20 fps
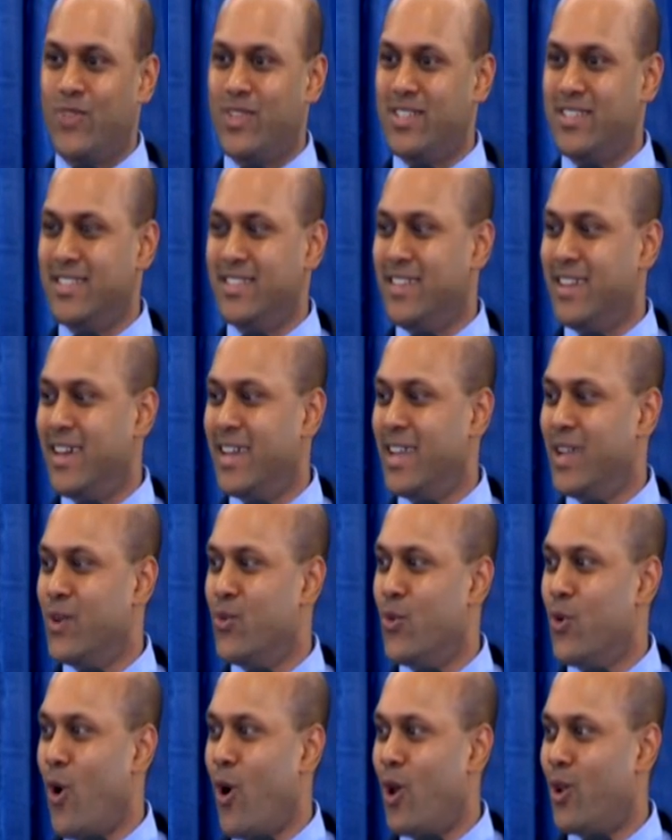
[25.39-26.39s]
Engineering
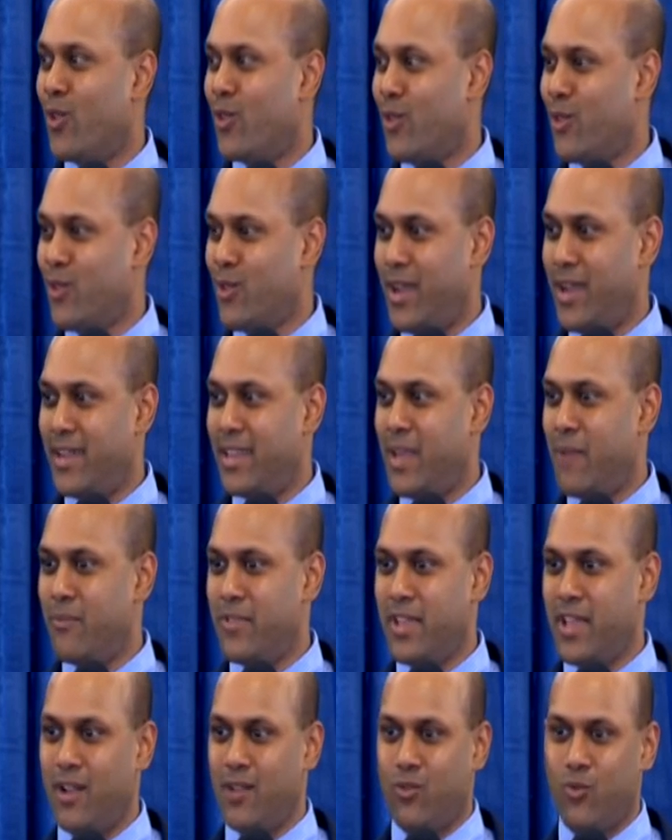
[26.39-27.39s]
who all associate
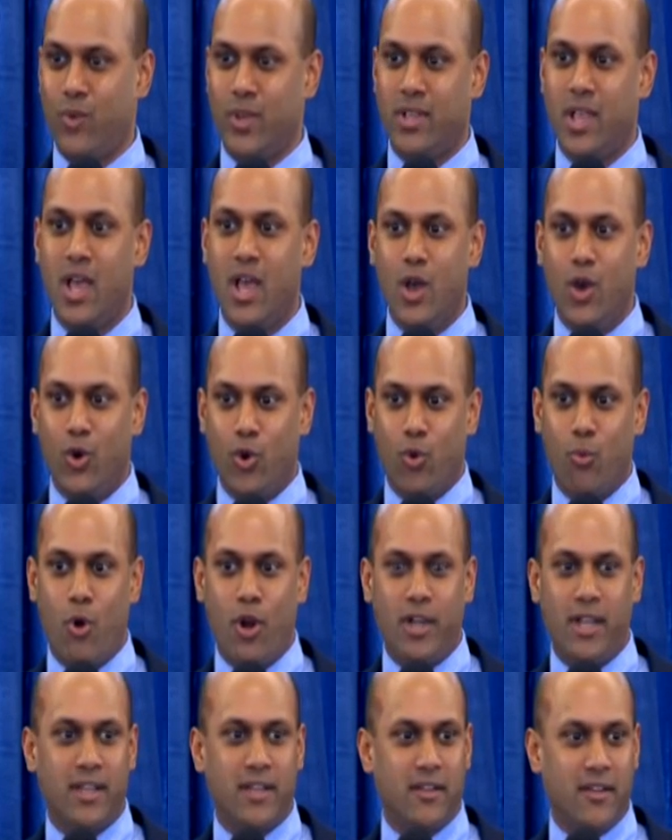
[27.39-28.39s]
themselves with
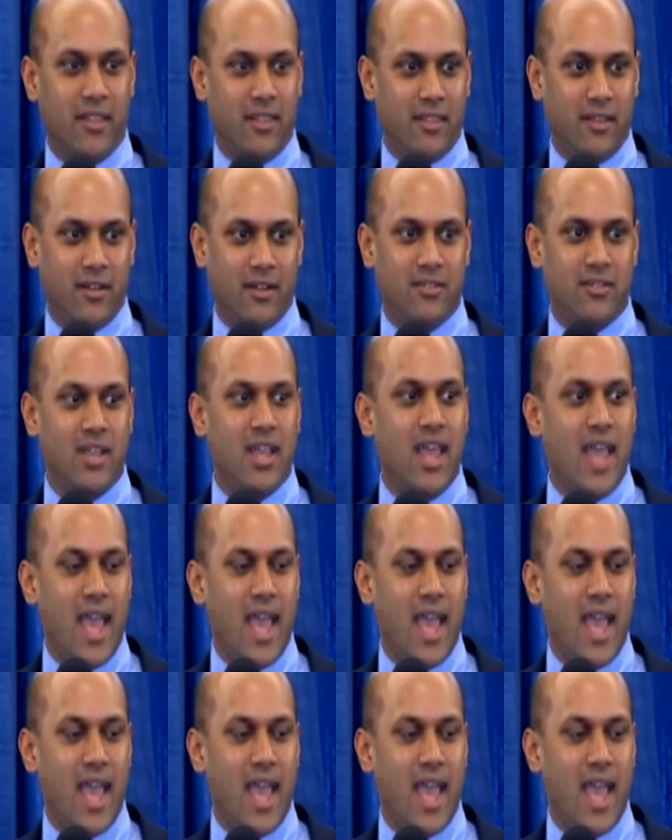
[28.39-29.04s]
robotic research.